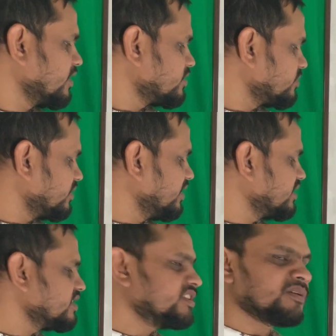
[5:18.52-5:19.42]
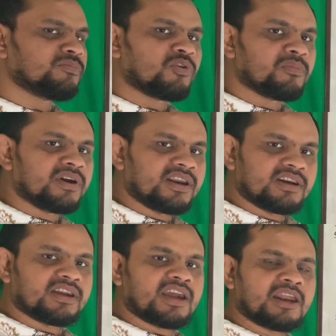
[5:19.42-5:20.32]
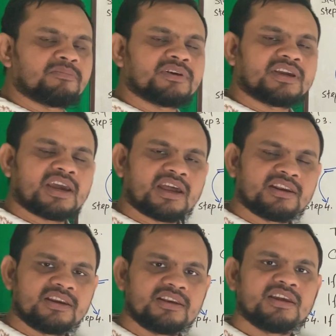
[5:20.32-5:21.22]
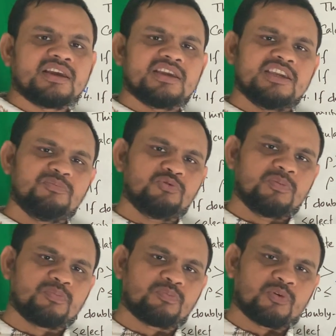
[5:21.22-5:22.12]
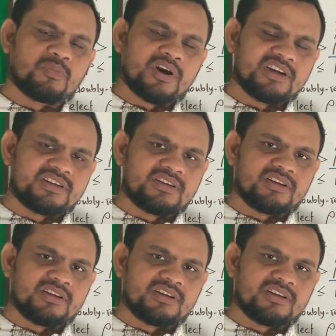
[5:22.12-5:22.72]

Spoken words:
So this is the moment can be carried if you provide